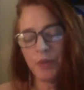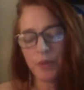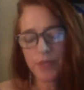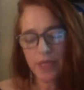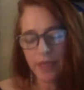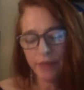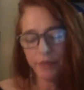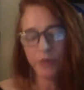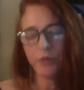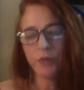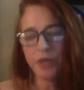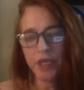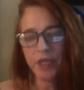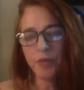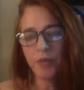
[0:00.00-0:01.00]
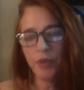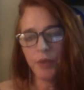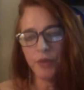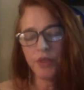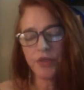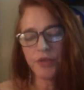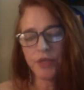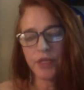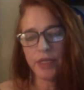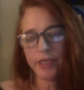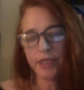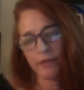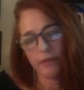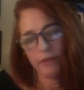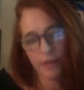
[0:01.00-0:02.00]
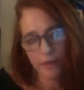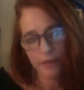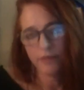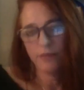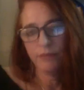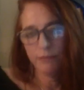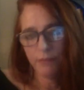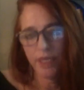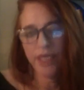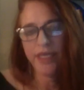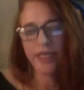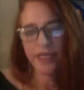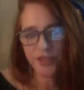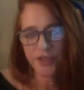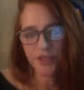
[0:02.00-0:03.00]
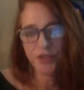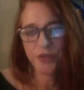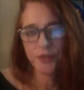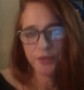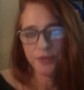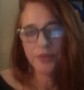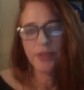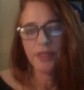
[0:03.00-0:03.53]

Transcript: was I would read poetry like Maya Angelou,